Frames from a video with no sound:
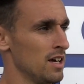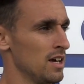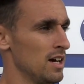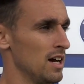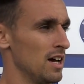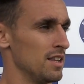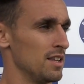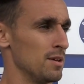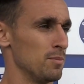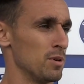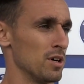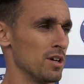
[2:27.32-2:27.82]

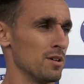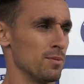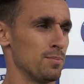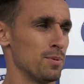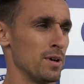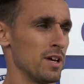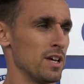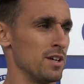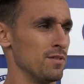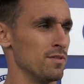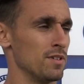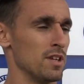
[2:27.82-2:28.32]
and then
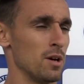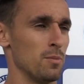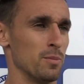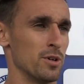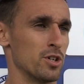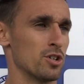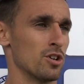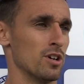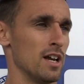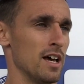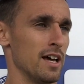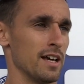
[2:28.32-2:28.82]
but even then
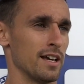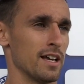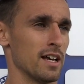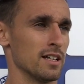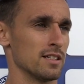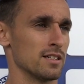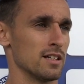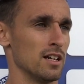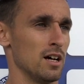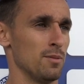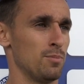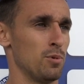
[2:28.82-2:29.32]
we shouldn't let it
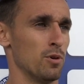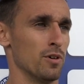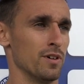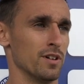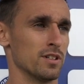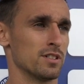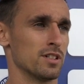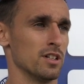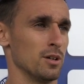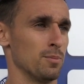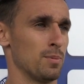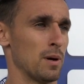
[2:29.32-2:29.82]
get to that point.
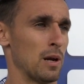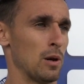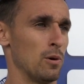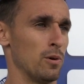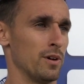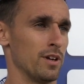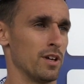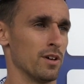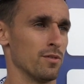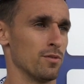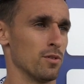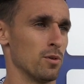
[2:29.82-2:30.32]
A silly
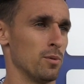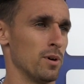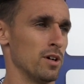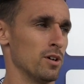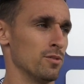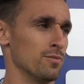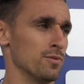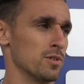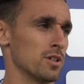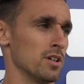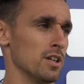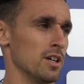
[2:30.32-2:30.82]
penalty given away,
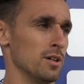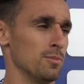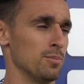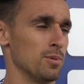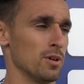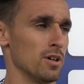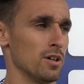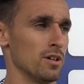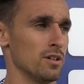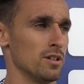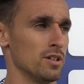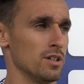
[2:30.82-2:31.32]
obviously,
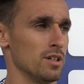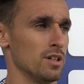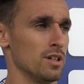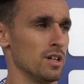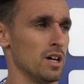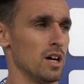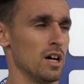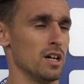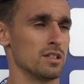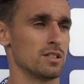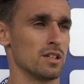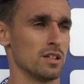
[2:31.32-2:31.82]
but
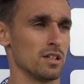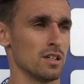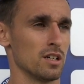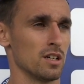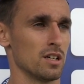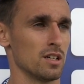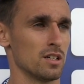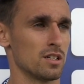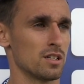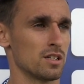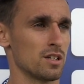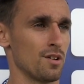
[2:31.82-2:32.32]
no,
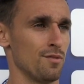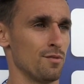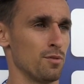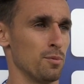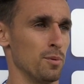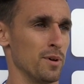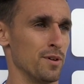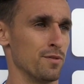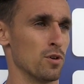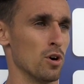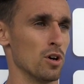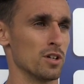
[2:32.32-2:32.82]
it's
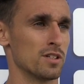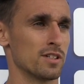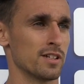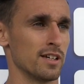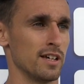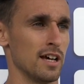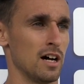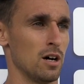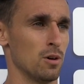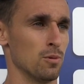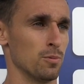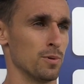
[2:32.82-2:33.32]
something we've got to
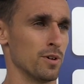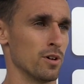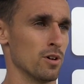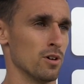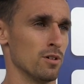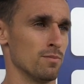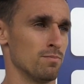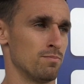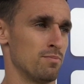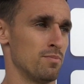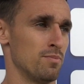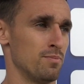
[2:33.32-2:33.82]
see out. We've
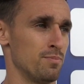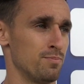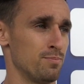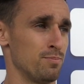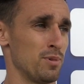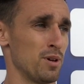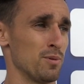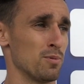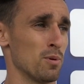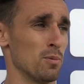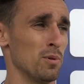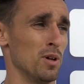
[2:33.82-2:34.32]
got to
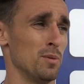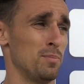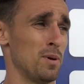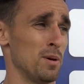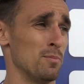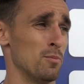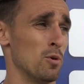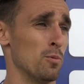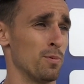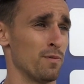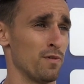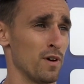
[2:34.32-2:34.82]
be probably a
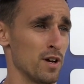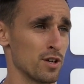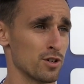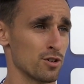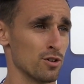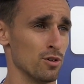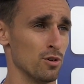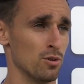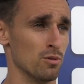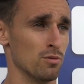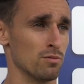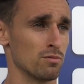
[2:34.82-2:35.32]
bit more
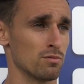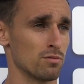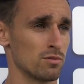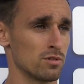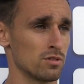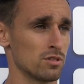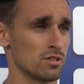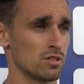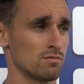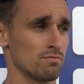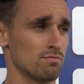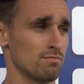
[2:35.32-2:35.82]
professional,
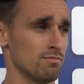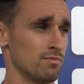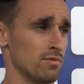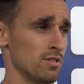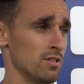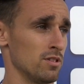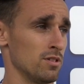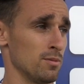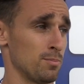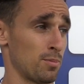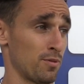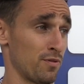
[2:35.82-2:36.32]

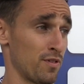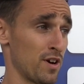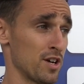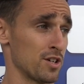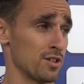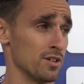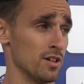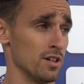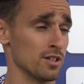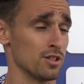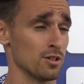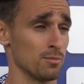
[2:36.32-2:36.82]
the
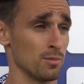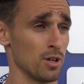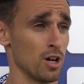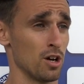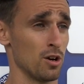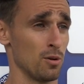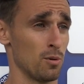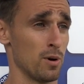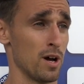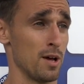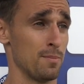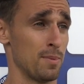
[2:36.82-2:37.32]
professionalism
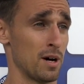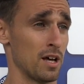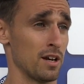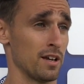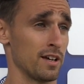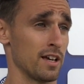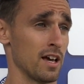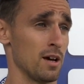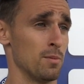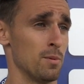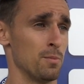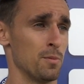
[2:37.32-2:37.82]
going away about
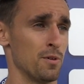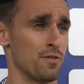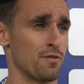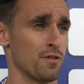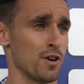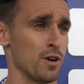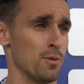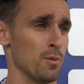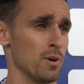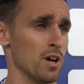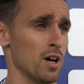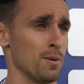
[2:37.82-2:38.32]
the game when we're
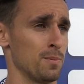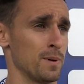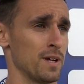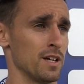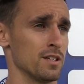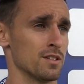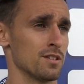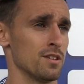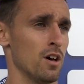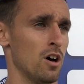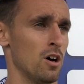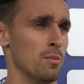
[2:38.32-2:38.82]
3-1 up
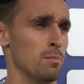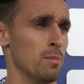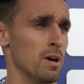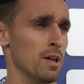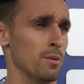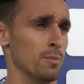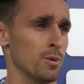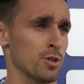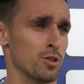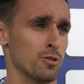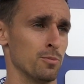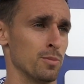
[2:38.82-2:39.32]
against 9
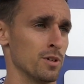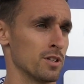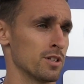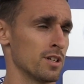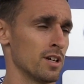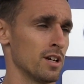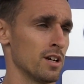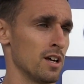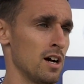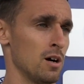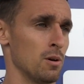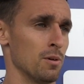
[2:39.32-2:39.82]
men. We should be
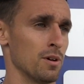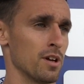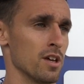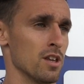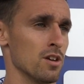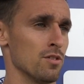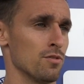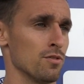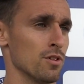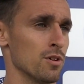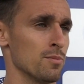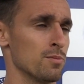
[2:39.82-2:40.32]
seeing that out and
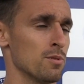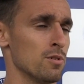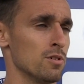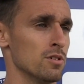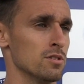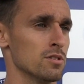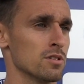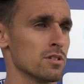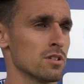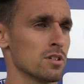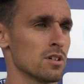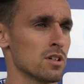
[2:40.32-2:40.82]
getting the 3
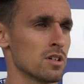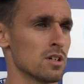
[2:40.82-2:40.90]
points.